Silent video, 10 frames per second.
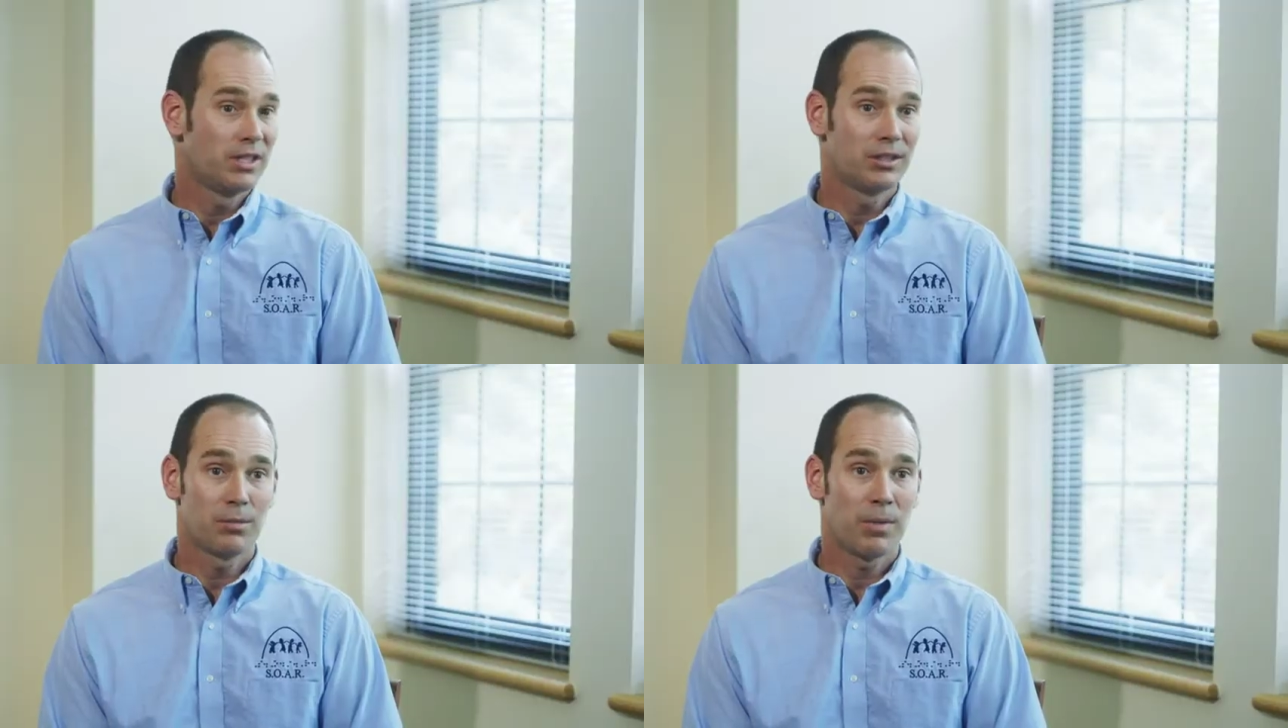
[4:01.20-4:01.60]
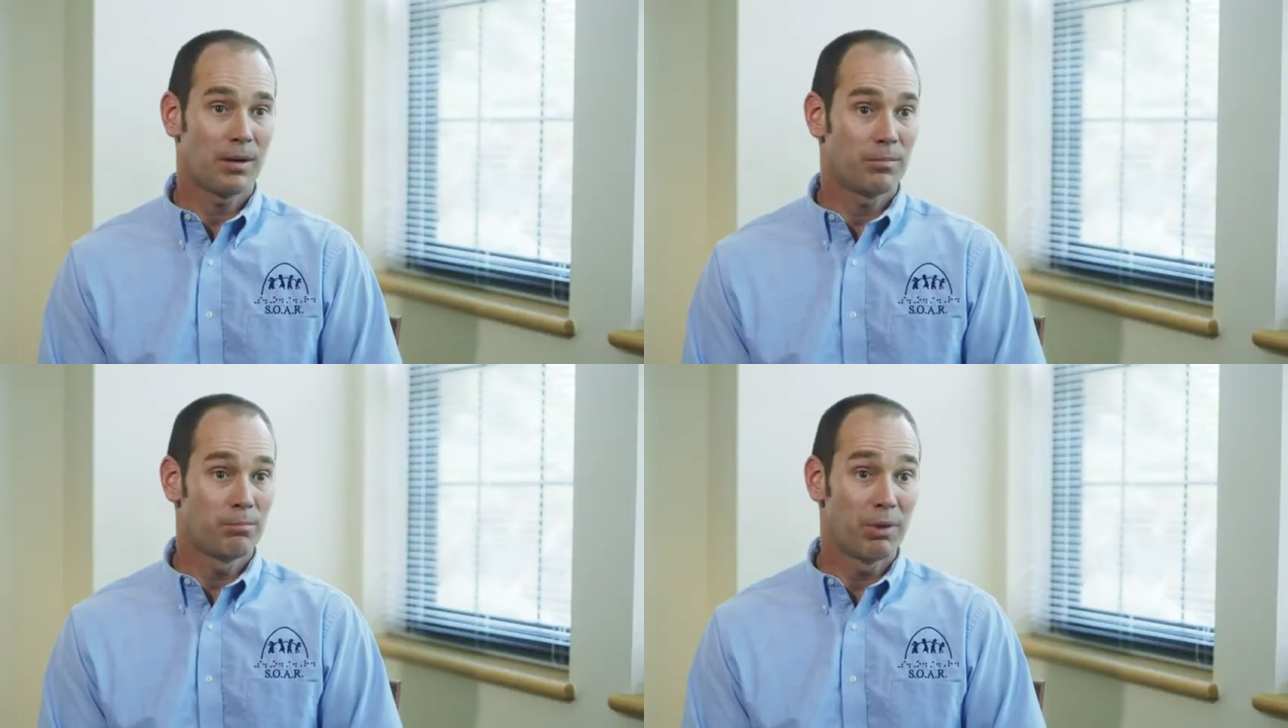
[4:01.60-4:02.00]
teach them
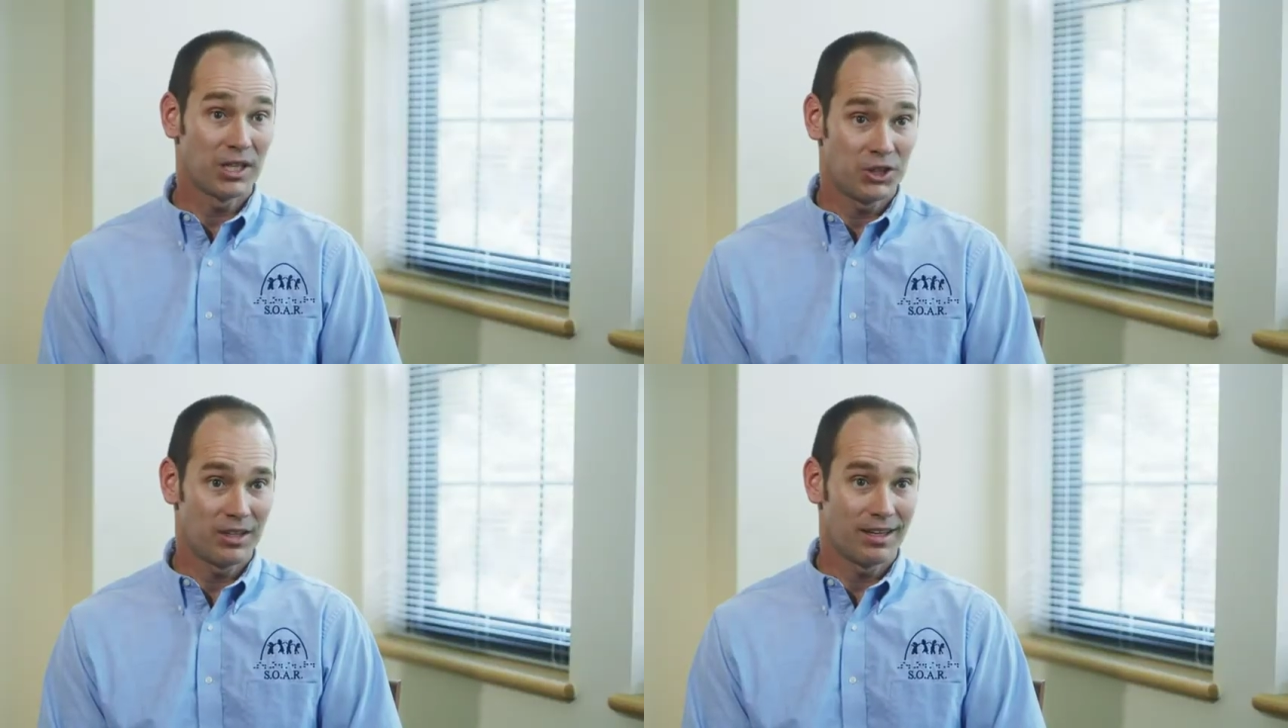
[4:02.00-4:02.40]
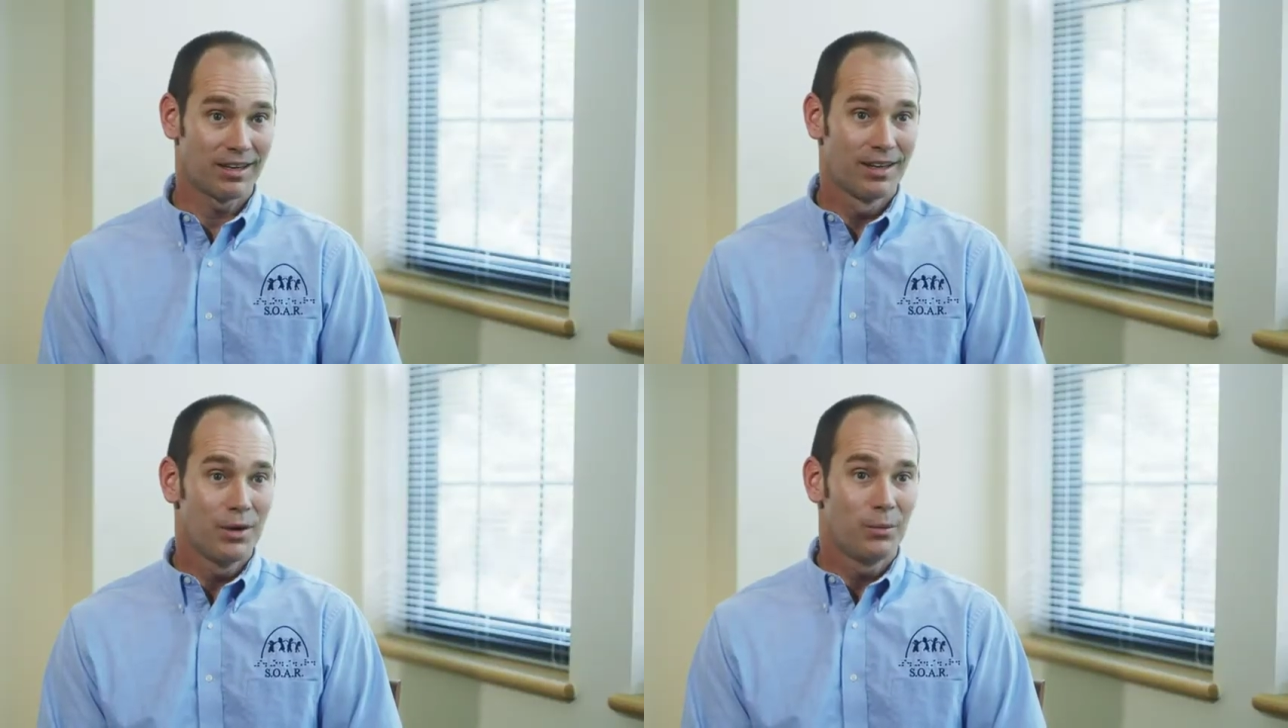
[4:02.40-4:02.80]
about budgeting.
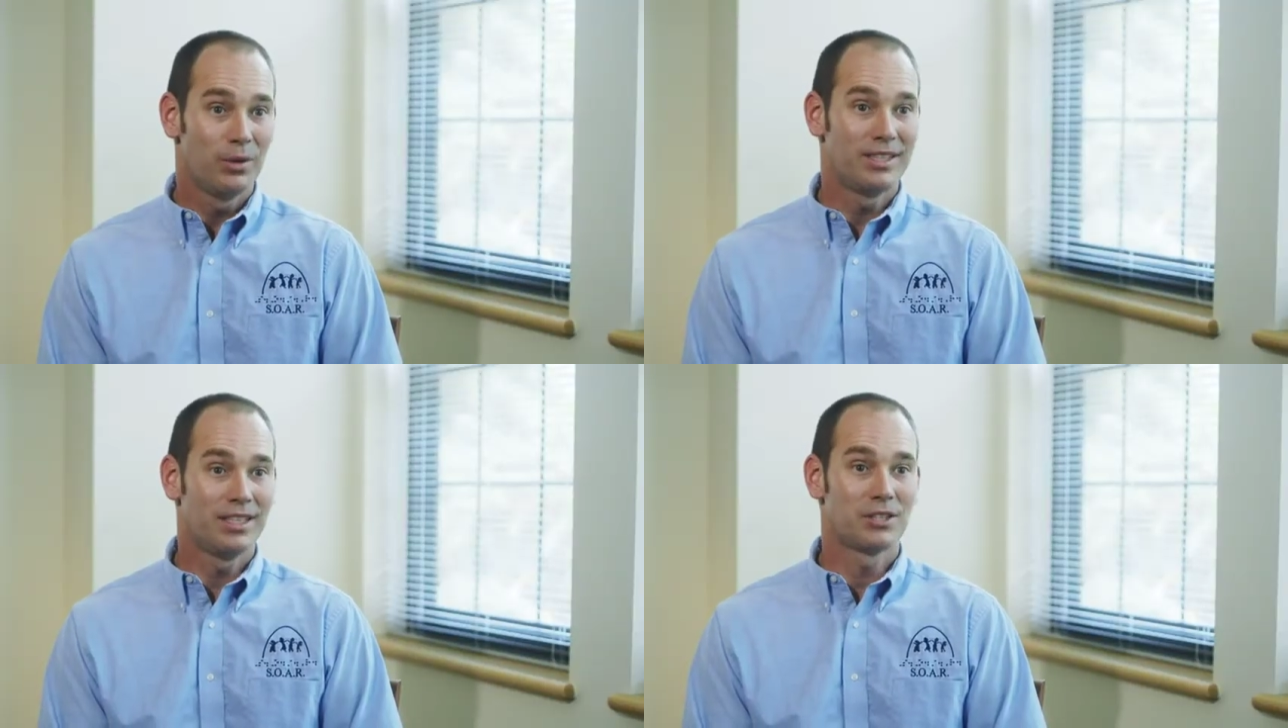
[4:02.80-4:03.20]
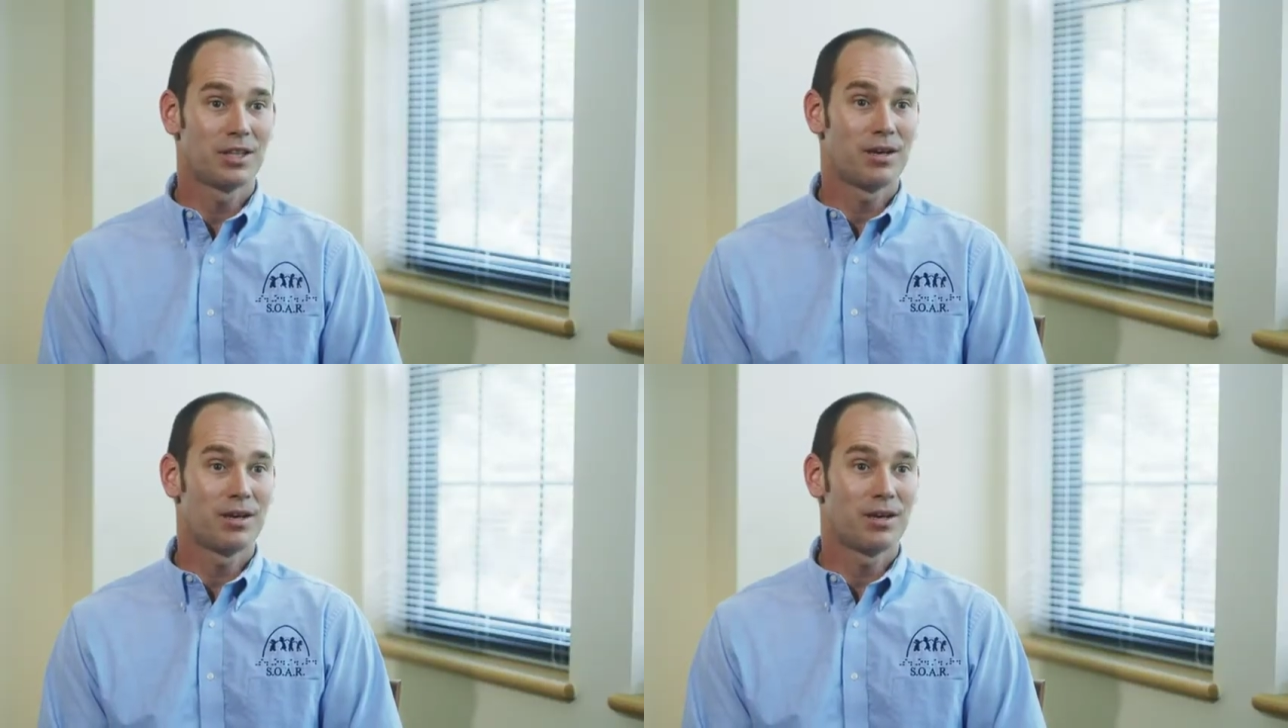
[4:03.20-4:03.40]
We teach